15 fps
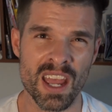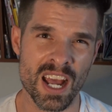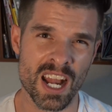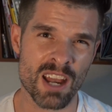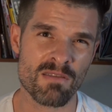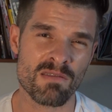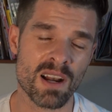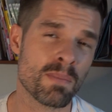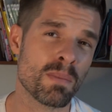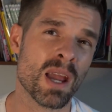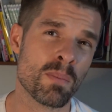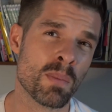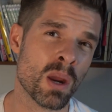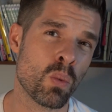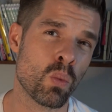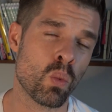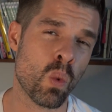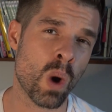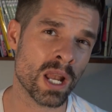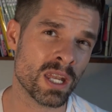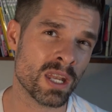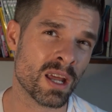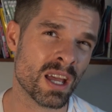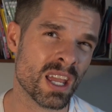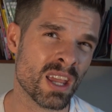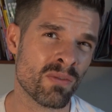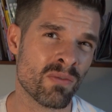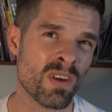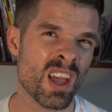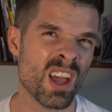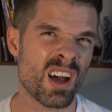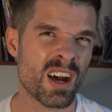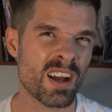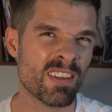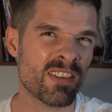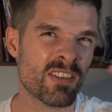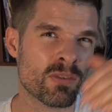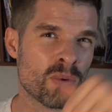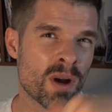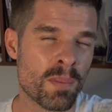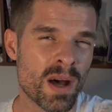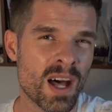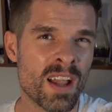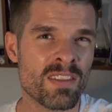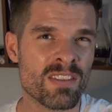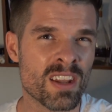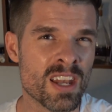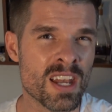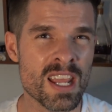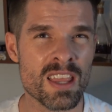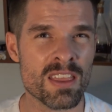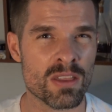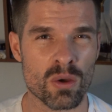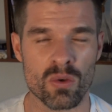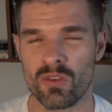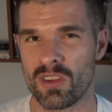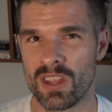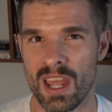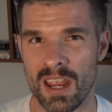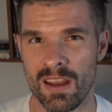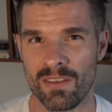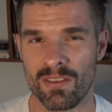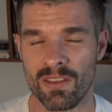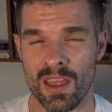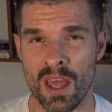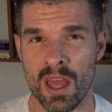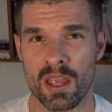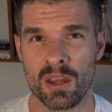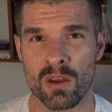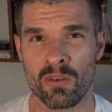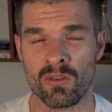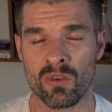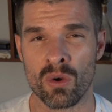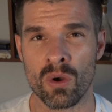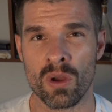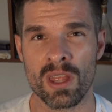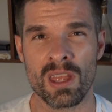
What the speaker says: and it really made me wonder if I'd swum underneath those gates that you saw,